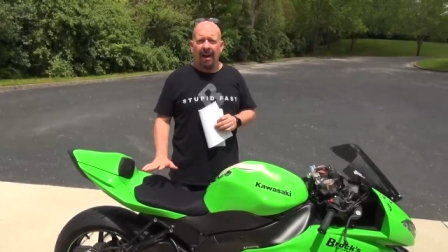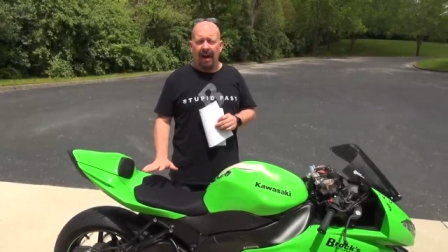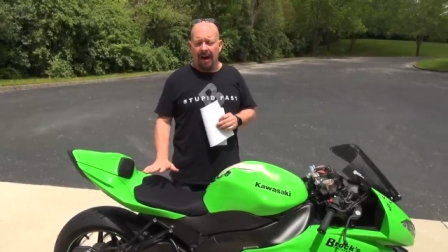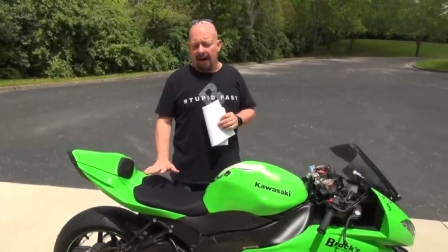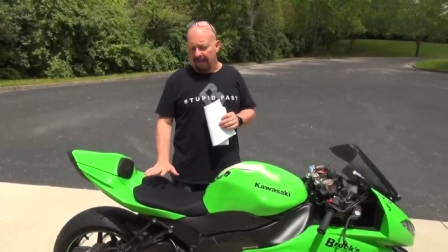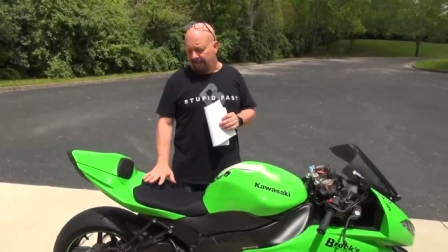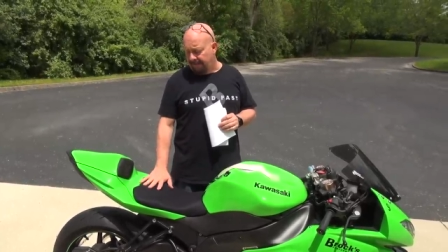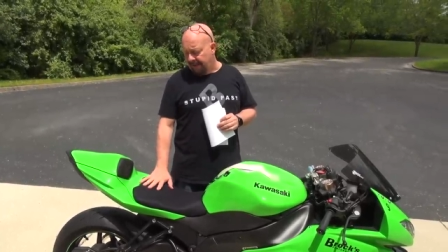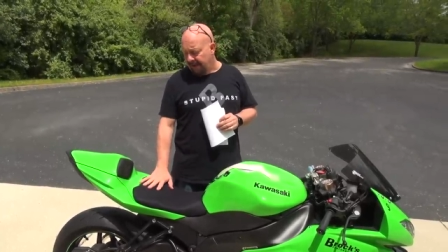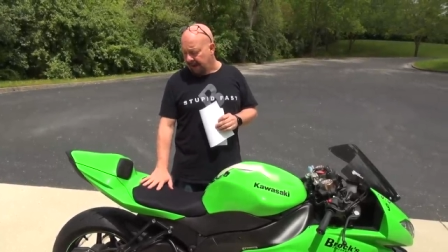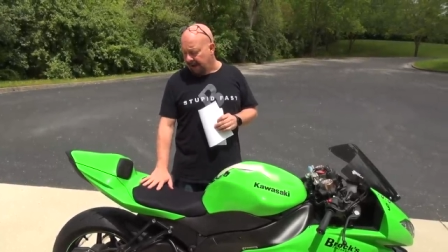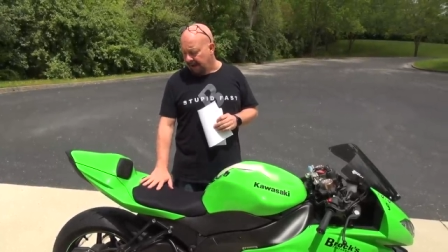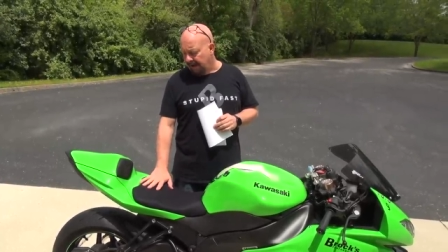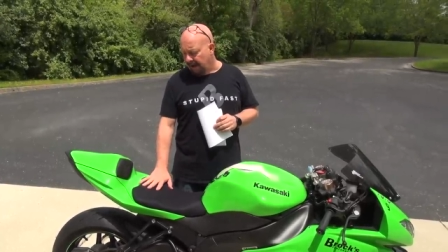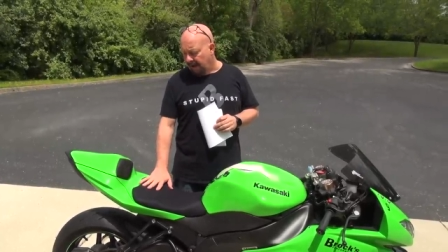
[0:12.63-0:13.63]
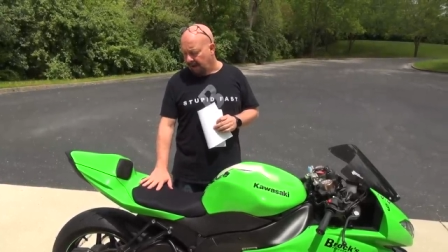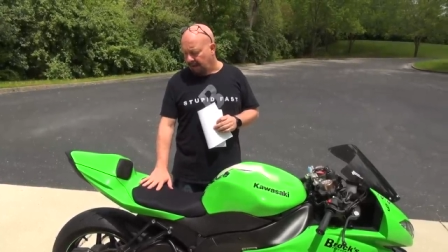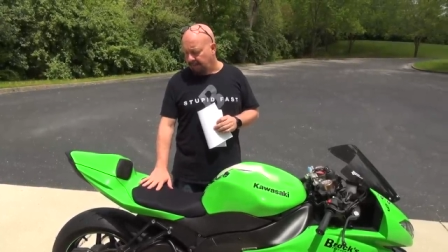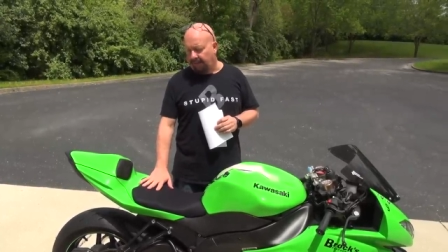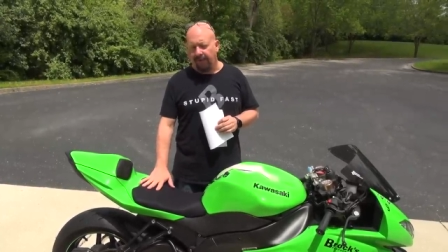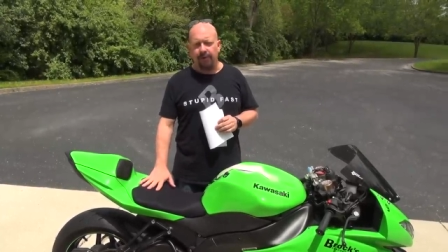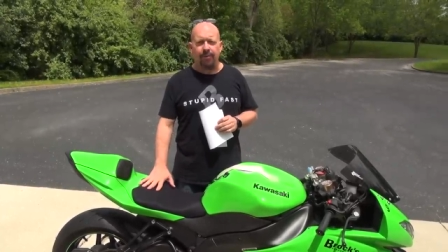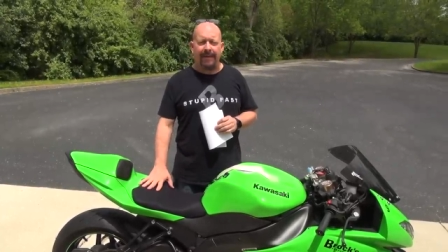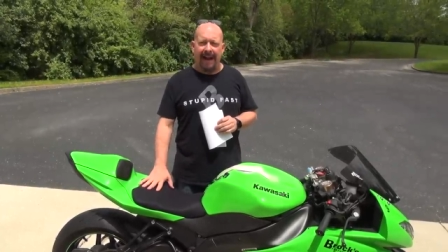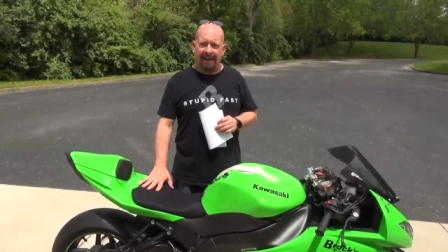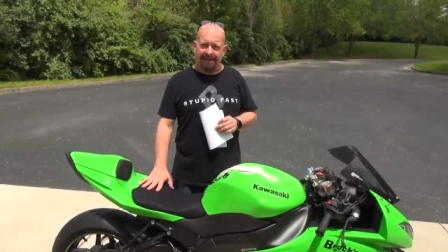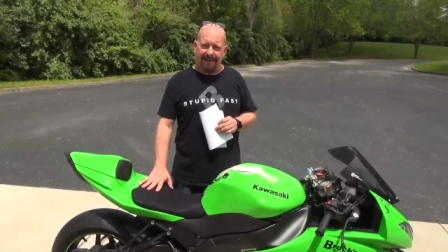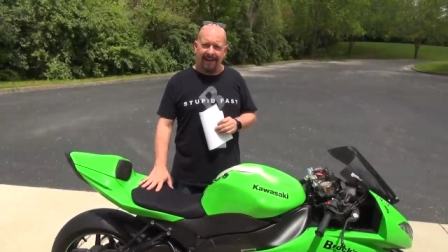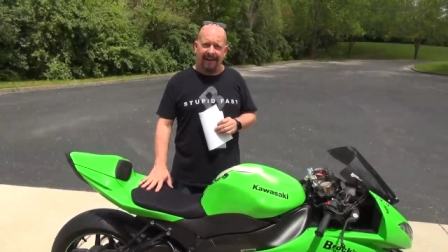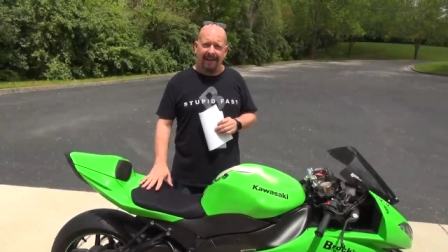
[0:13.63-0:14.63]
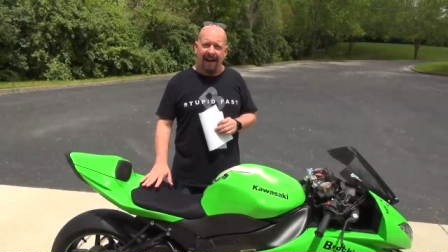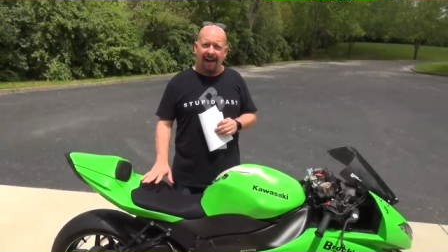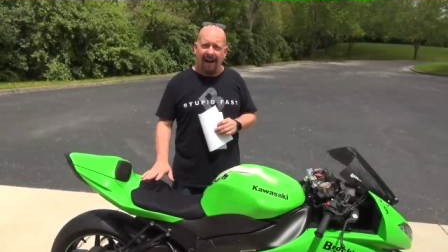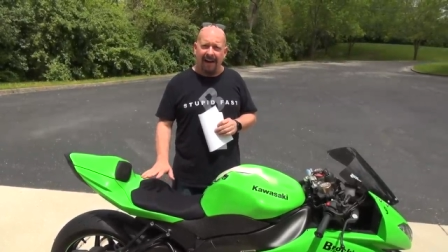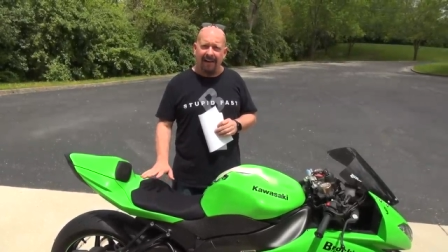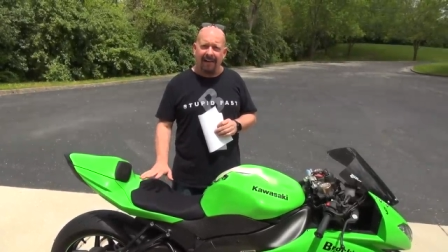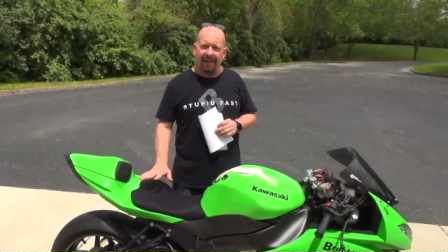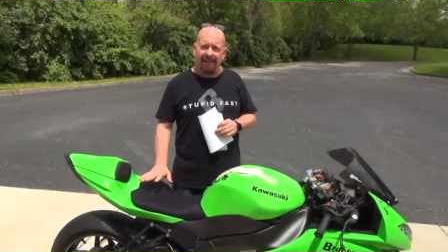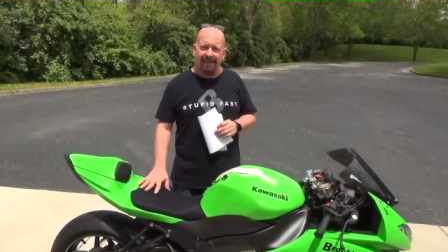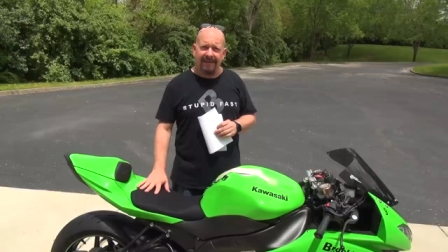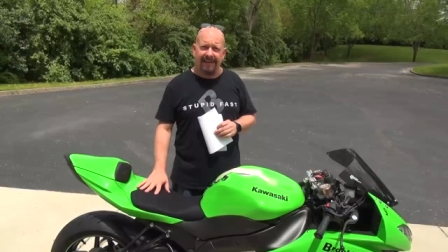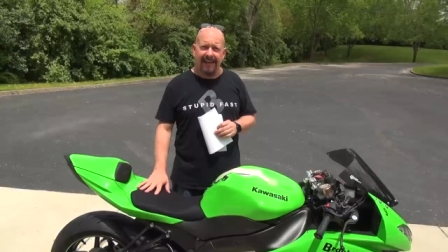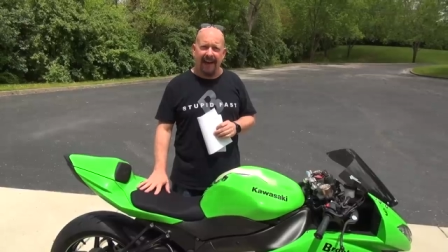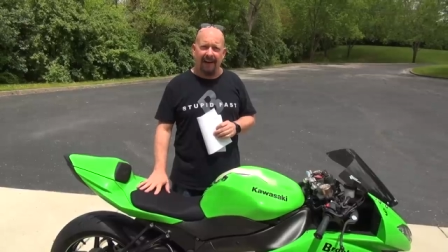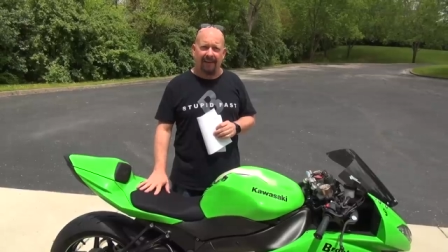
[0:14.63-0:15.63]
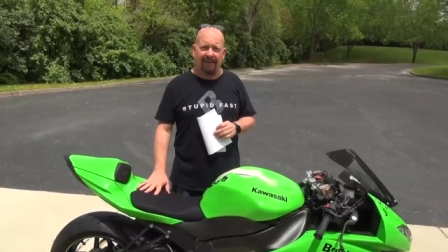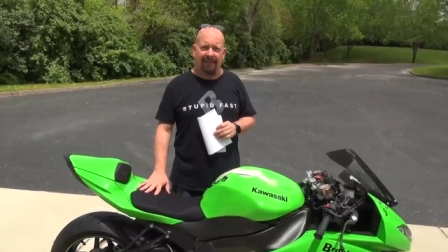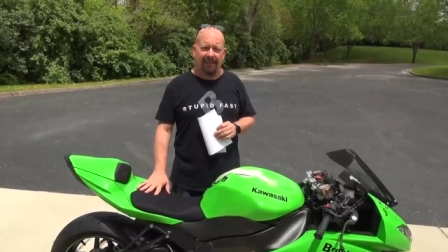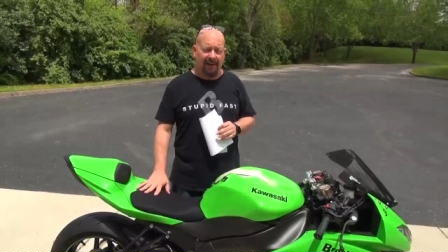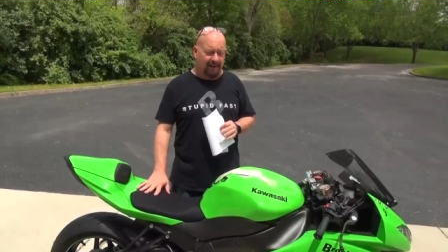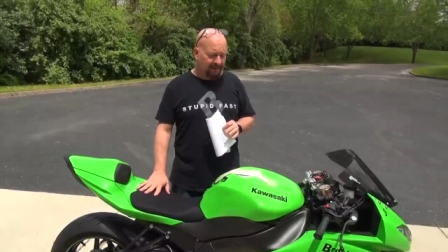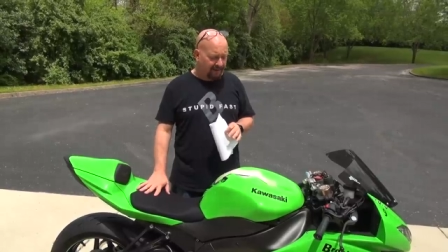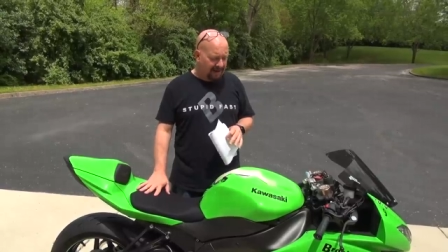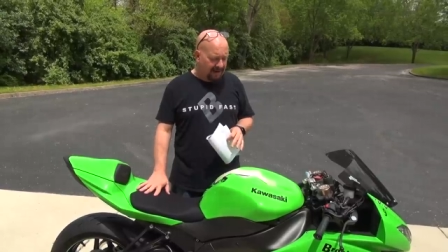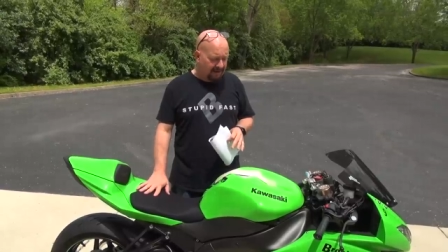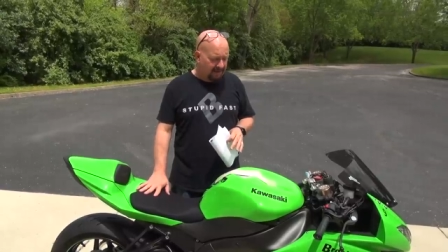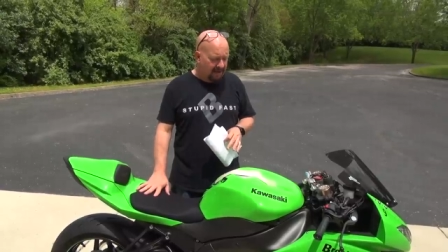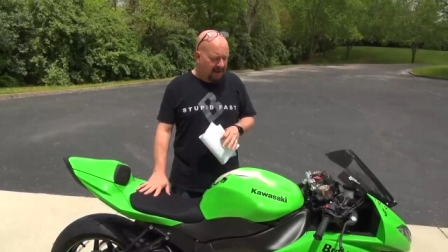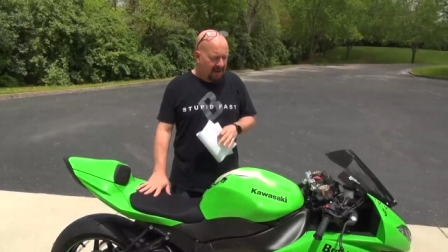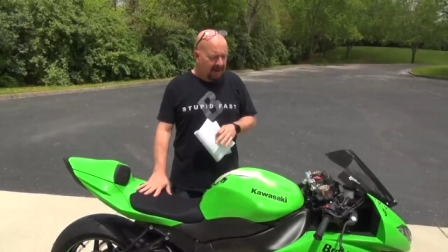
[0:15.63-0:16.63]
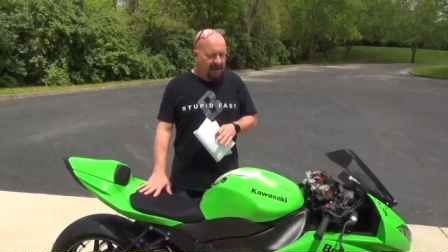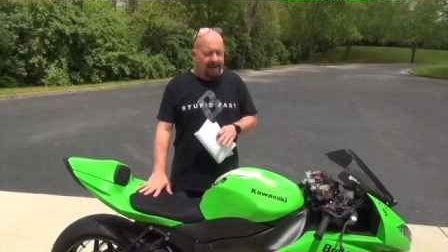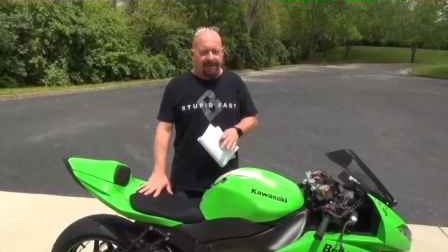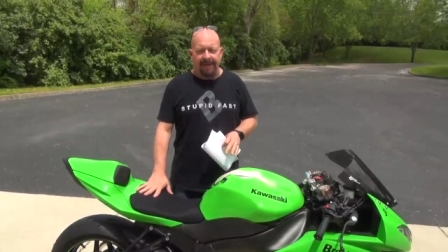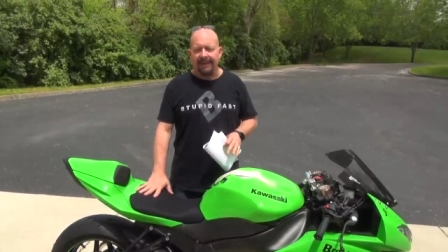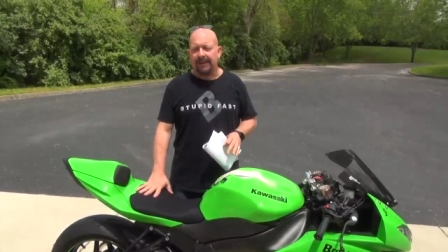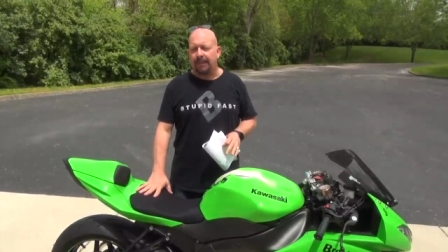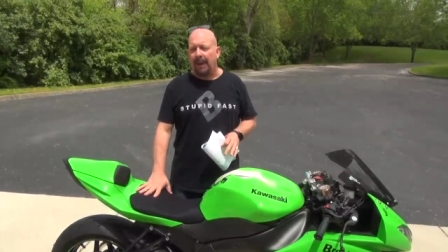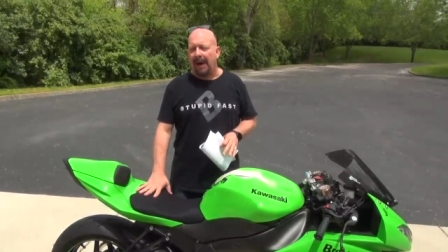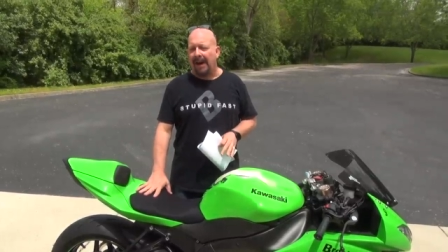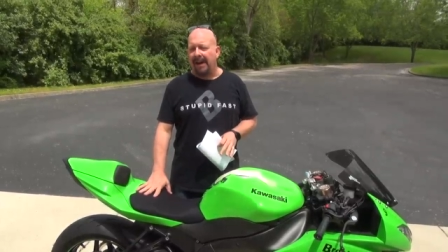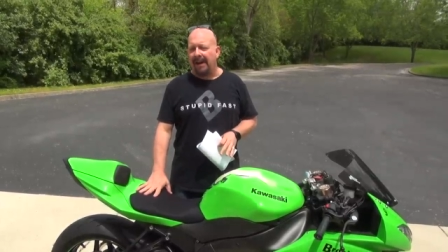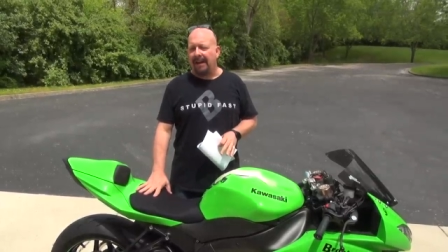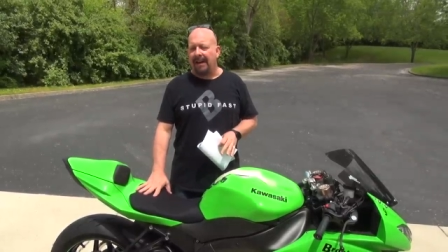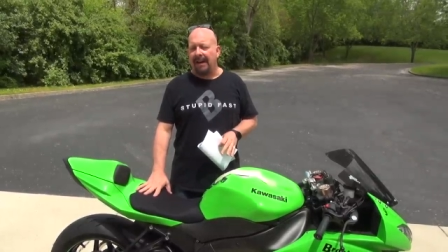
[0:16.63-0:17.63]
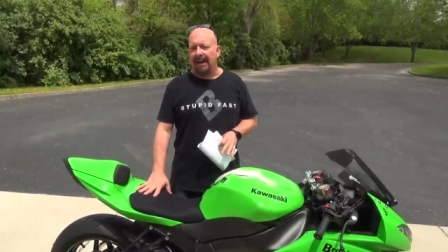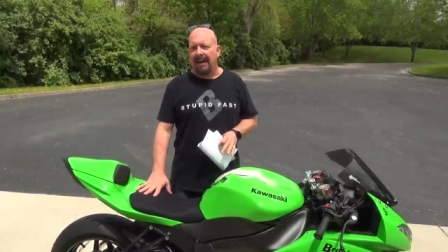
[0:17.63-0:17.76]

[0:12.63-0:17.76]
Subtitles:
of our 2009 ZX-6. Now, this bike,